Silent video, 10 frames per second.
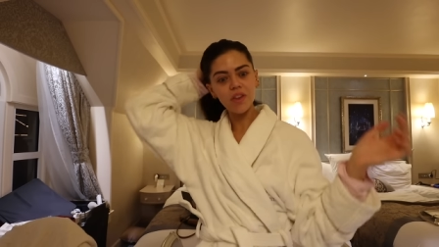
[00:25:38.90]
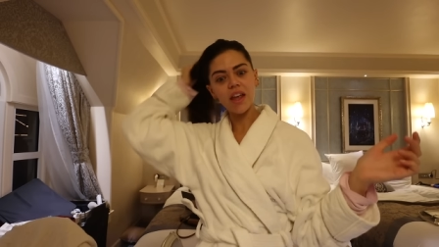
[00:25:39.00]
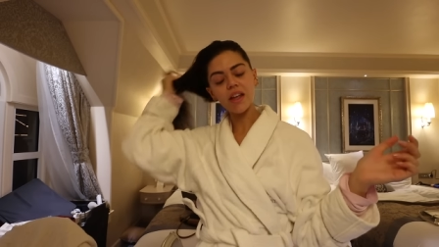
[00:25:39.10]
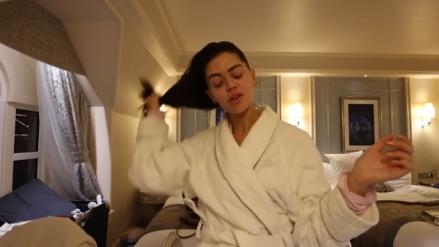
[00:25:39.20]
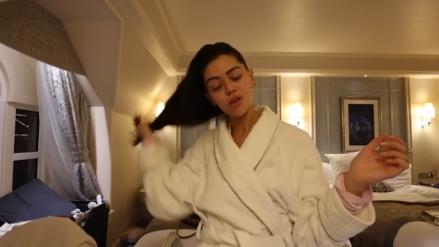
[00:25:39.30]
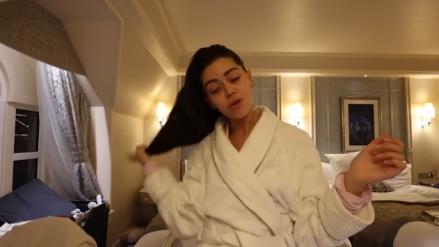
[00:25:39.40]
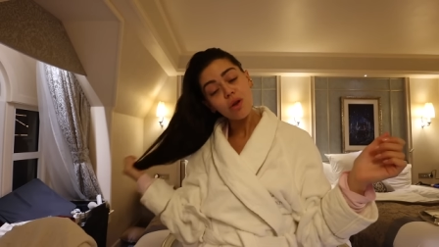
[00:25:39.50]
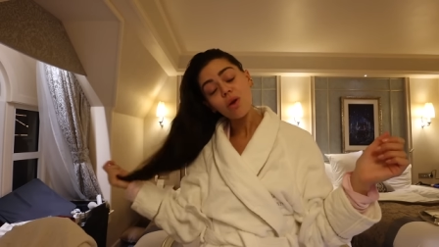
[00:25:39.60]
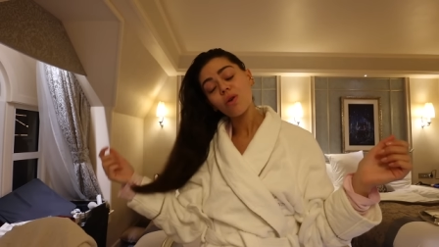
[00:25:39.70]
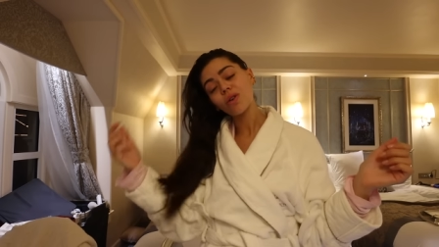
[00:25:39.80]
it
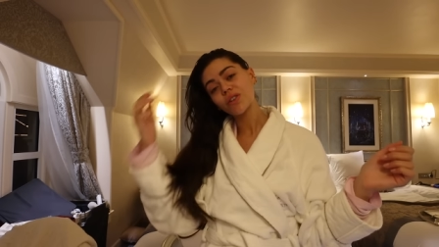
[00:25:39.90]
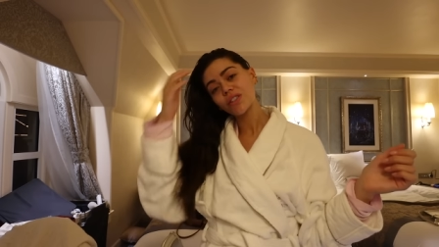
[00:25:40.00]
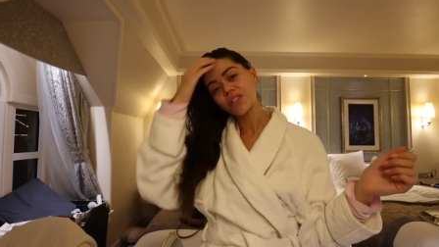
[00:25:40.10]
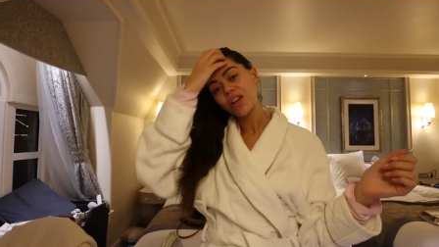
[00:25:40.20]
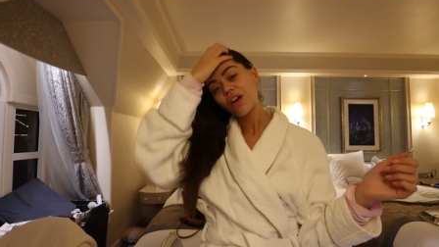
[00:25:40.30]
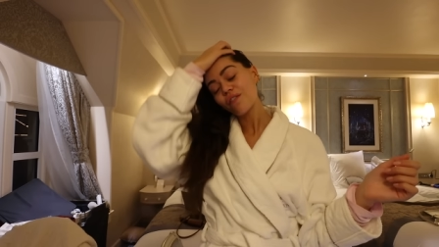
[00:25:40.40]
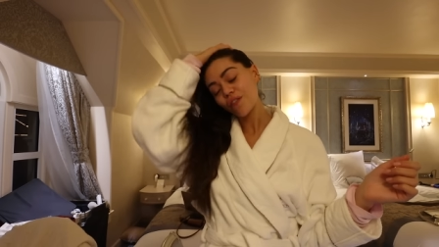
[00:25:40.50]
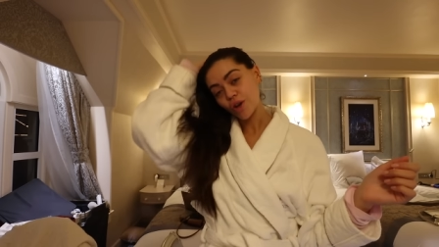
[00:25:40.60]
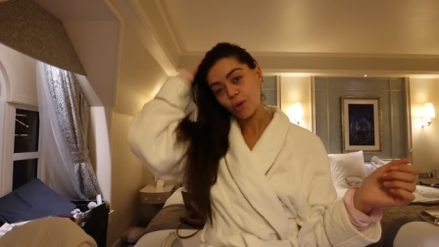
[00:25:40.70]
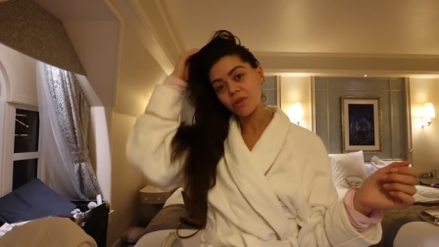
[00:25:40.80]
looks
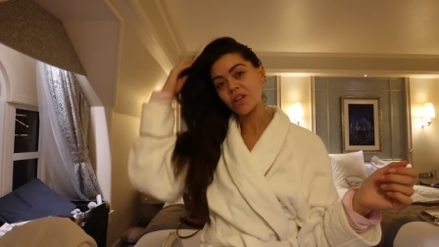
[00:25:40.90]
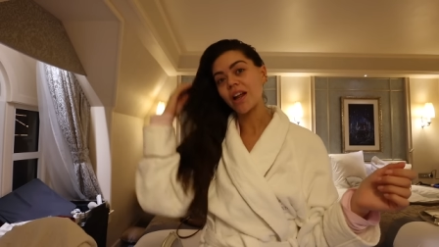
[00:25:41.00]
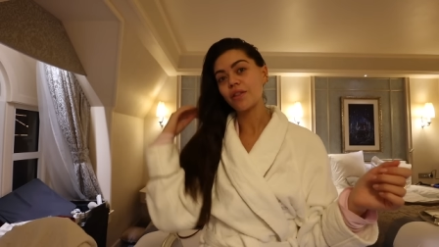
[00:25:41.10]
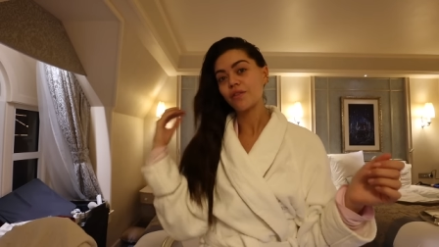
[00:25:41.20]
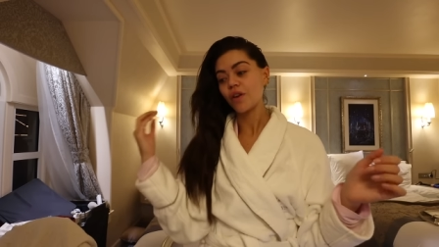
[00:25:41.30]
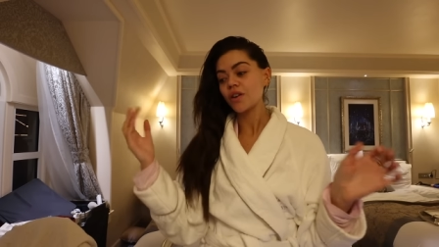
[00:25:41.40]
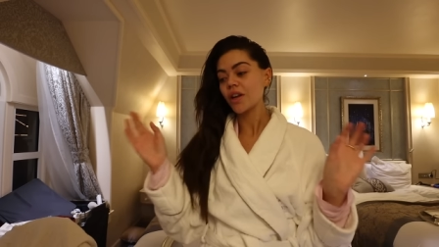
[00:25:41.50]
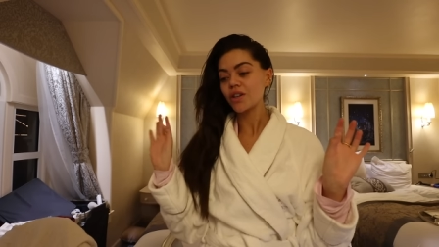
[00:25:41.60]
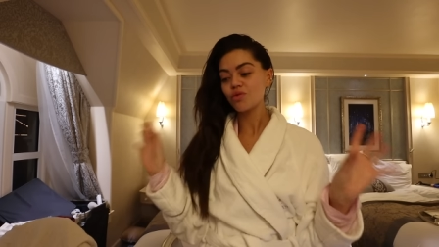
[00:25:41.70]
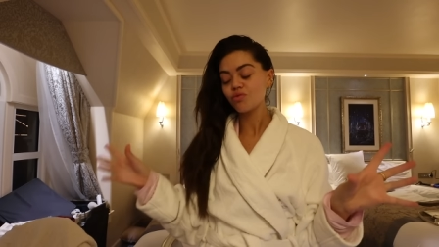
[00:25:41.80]
phenomenal out the front and
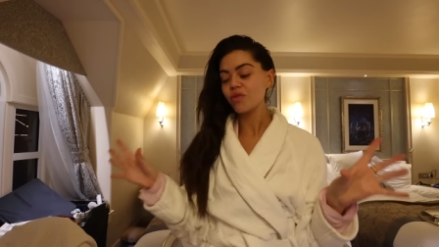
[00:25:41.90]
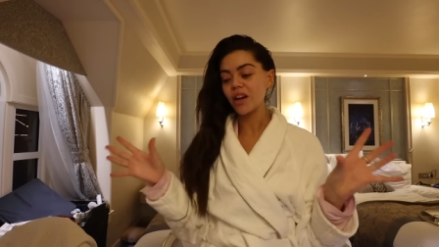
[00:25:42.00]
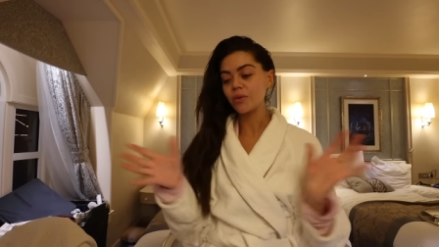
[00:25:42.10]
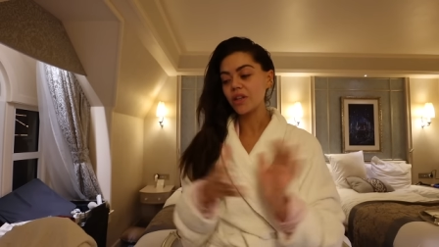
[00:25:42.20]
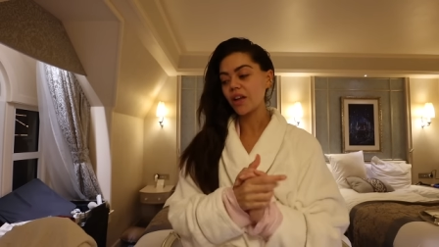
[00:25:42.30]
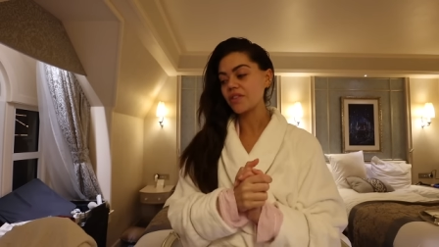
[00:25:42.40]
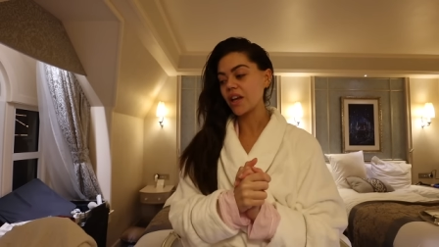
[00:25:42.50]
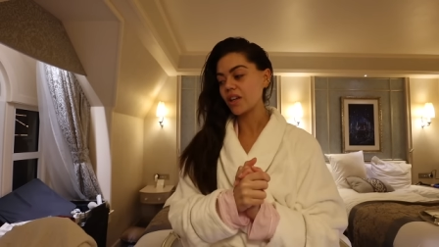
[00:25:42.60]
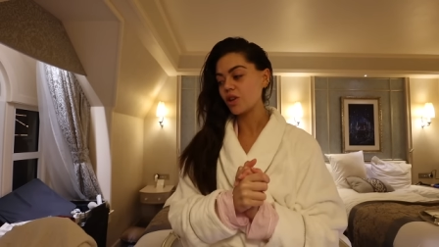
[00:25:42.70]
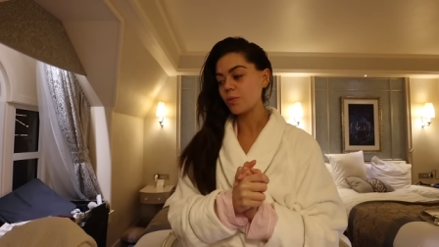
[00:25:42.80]
I just really would love to get
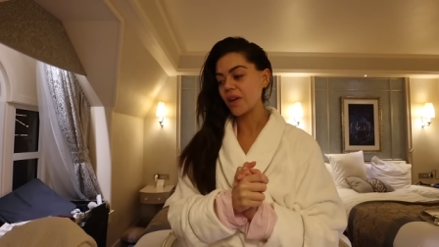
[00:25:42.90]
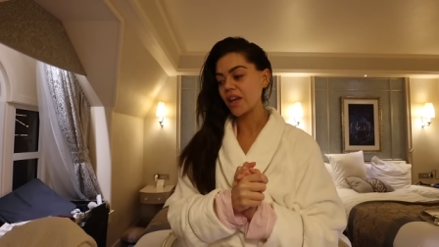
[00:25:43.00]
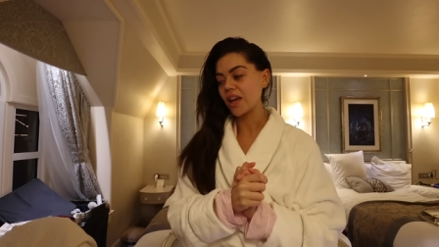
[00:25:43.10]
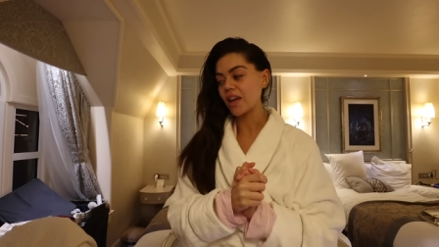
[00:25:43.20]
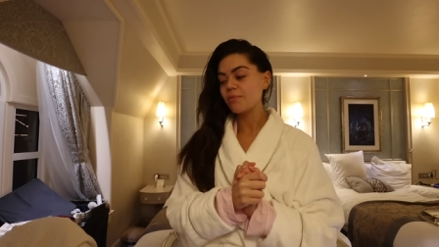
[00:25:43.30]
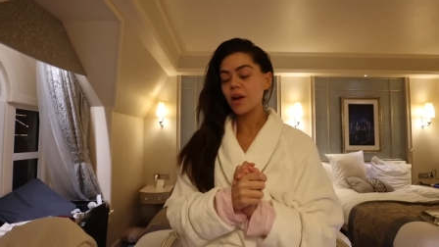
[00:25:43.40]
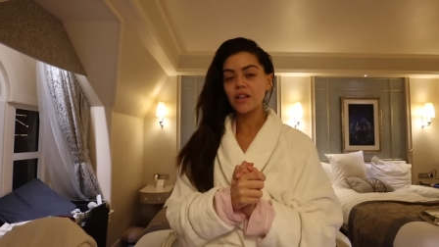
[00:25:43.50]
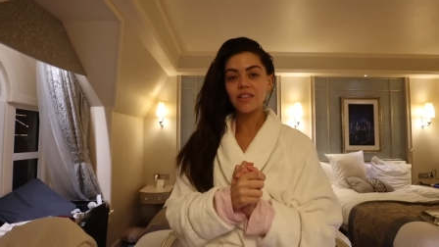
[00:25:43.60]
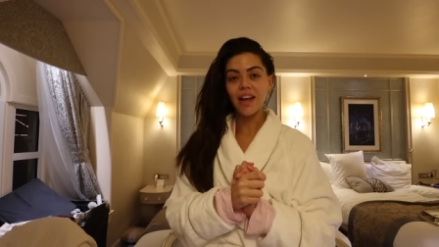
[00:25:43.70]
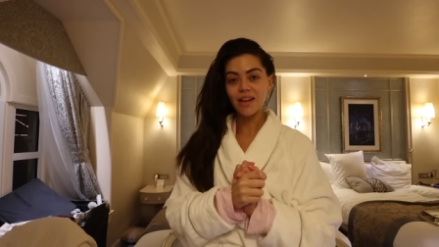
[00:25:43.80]
a cute picky.
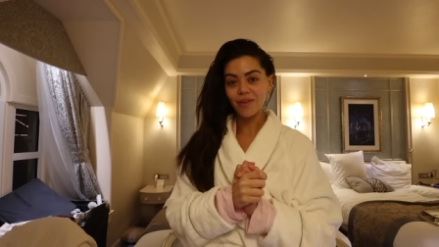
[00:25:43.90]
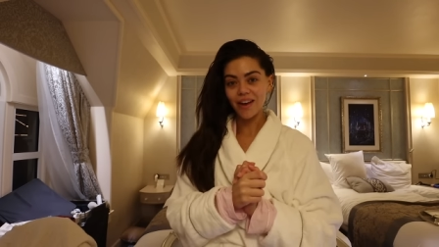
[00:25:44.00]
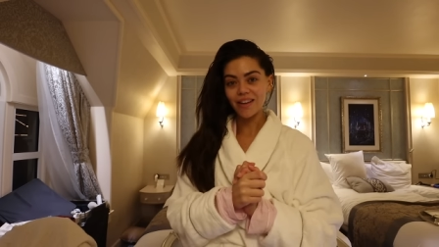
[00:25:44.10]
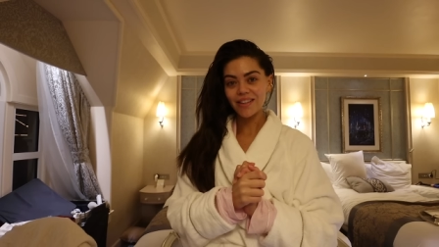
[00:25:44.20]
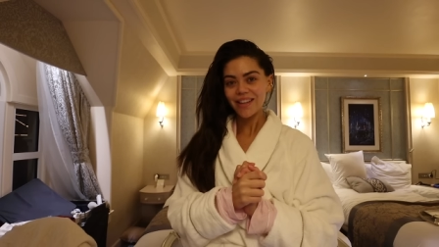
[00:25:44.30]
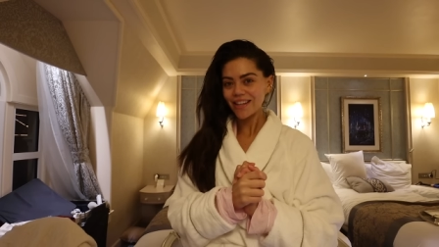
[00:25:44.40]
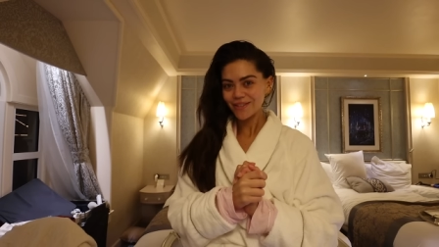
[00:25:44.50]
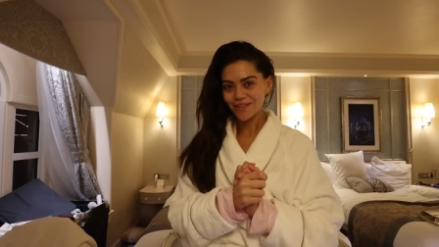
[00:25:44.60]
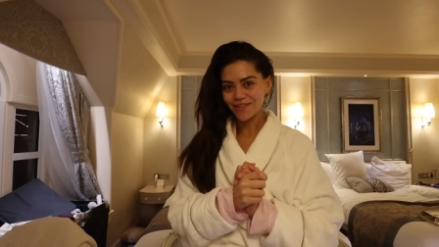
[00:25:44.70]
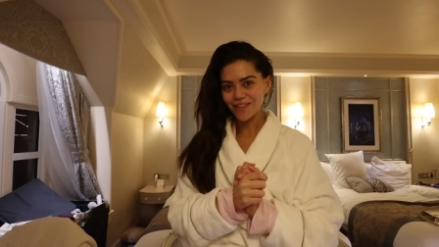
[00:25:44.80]
But anyway, thanks so
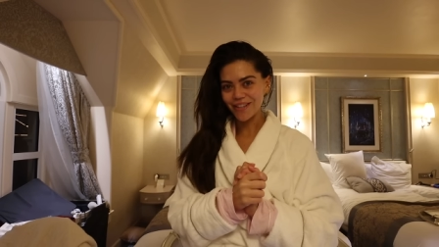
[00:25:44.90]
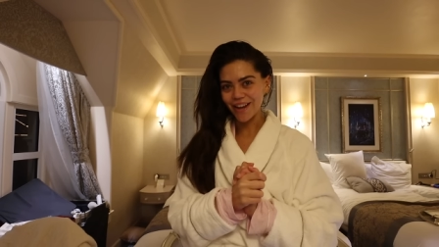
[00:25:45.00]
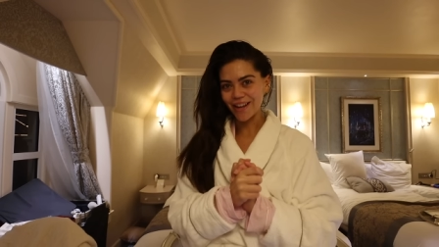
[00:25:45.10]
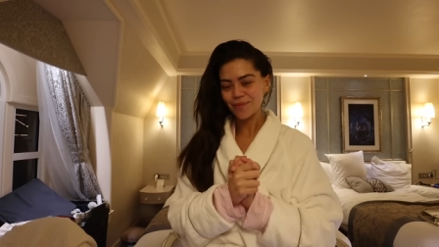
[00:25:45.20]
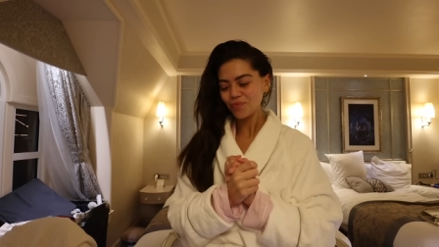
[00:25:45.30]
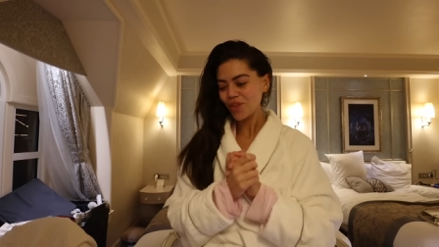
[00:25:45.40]
much for watching.